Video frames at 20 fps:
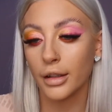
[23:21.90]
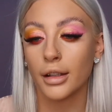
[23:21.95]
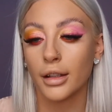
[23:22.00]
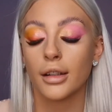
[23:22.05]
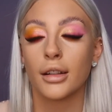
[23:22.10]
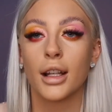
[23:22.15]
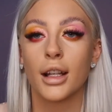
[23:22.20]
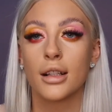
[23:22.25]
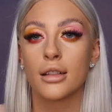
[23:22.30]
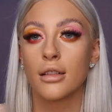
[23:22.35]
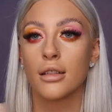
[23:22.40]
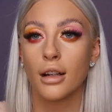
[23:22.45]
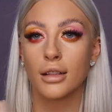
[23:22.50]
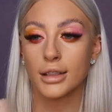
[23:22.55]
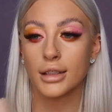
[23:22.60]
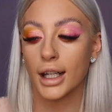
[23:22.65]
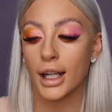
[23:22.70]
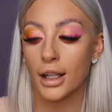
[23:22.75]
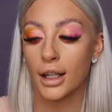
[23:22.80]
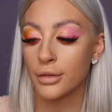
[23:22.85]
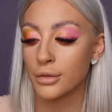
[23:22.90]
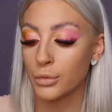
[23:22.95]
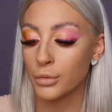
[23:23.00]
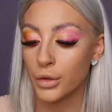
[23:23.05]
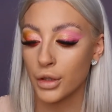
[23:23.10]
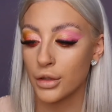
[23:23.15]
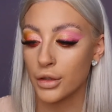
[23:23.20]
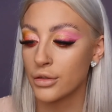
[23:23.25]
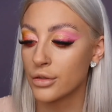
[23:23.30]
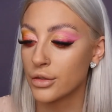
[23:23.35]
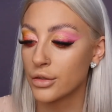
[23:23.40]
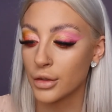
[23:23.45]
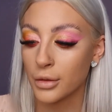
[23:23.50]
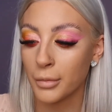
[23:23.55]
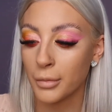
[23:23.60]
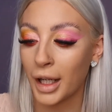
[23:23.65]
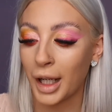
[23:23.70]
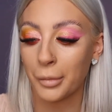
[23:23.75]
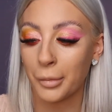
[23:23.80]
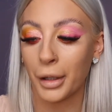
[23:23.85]
This lockdown would have done
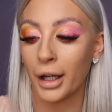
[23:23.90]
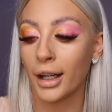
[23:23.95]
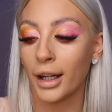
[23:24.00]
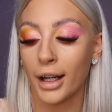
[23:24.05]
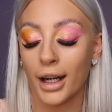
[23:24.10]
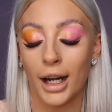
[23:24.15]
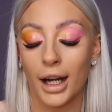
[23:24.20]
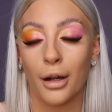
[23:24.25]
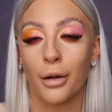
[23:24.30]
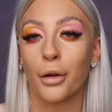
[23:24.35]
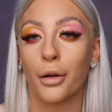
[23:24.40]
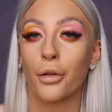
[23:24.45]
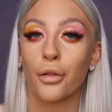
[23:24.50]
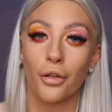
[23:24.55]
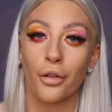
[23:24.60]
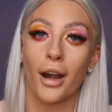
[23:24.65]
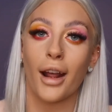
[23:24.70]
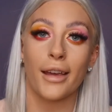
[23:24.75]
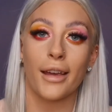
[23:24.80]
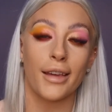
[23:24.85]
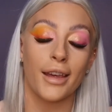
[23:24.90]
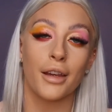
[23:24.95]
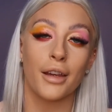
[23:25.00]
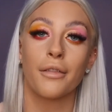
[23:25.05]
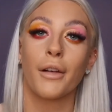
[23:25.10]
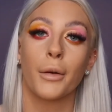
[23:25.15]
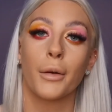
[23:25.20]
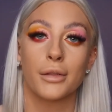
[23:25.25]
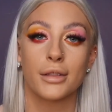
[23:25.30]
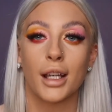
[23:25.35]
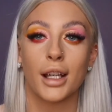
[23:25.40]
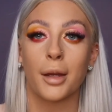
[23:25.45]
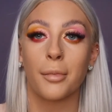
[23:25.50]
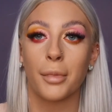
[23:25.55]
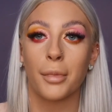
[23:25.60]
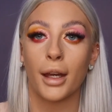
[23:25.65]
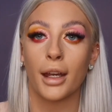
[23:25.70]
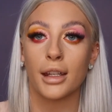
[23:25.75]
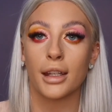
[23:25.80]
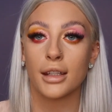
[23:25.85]
my bank account great if I was getting
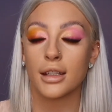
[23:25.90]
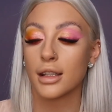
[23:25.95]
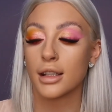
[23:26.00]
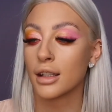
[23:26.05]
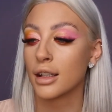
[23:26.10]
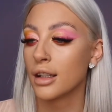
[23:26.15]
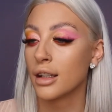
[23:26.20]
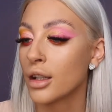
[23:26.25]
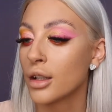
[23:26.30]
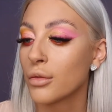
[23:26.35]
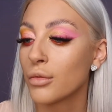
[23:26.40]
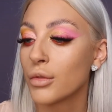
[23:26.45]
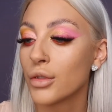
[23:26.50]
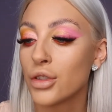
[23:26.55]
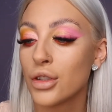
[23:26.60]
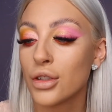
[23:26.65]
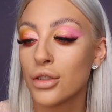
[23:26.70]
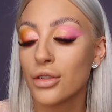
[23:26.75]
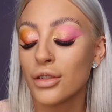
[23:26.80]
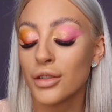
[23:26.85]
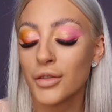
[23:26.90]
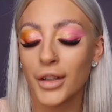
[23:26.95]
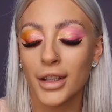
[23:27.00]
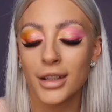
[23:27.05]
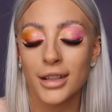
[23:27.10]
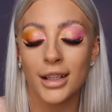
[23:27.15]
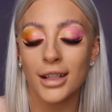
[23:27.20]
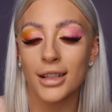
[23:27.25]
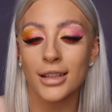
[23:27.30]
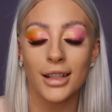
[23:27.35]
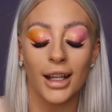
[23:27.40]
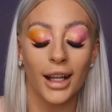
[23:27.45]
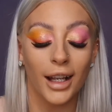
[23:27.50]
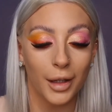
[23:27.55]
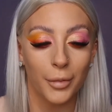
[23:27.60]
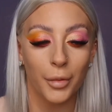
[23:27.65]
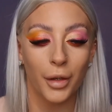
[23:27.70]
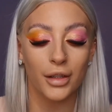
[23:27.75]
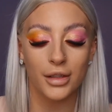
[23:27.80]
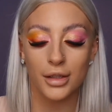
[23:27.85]
paid, which is just fantastic,
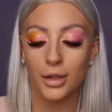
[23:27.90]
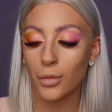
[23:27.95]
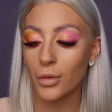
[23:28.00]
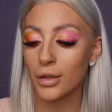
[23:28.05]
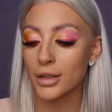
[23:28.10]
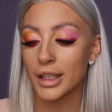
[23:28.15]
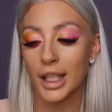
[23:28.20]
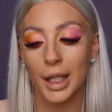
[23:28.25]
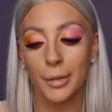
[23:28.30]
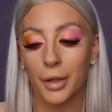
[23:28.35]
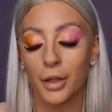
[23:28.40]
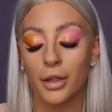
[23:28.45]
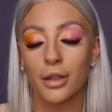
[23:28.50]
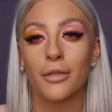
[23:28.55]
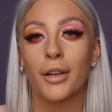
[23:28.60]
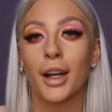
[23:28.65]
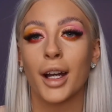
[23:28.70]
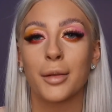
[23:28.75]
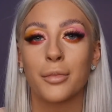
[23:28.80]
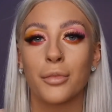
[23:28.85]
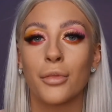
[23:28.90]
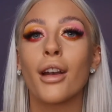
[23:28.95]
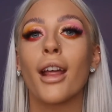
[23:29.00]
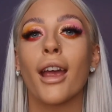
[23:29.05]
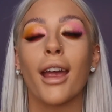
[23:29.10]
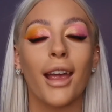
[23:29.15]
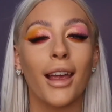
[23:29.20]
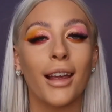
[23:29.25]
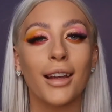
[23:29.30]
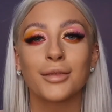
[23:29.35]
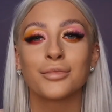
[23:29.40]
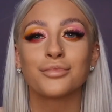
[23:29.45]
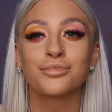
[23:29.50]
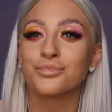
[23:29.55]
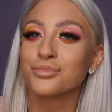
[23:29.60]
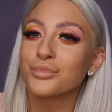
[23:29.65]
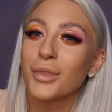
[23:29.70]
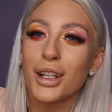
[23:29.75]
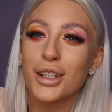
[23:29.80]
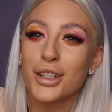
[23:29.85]
because the one time I could have had money,
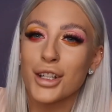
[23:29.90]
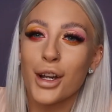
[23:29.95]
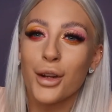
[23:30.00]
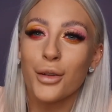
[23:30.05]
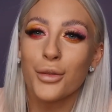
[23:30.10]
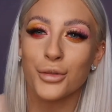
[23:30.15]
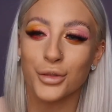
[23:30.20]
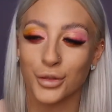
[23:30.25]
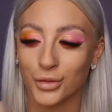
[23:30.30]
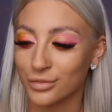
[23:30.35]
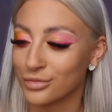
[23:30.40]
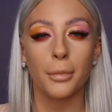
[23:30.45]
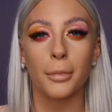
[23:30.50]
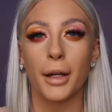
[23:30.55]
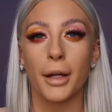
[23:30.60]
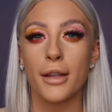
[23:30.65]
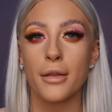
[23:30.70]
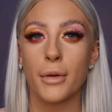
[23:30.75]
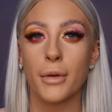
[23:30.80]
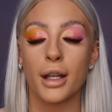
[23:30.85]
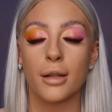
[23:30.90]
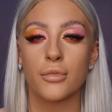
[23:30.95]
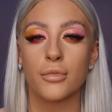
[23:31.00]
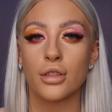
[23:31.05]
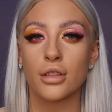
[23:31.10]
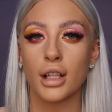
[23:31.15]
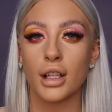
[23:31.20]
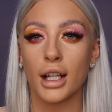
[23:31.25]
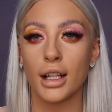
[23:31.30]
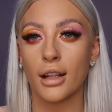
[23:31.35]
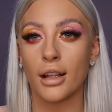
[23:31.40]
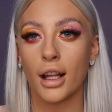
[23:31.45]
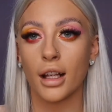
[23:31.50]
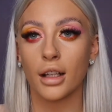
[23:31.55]
I don't. By the way, I'm just kind of like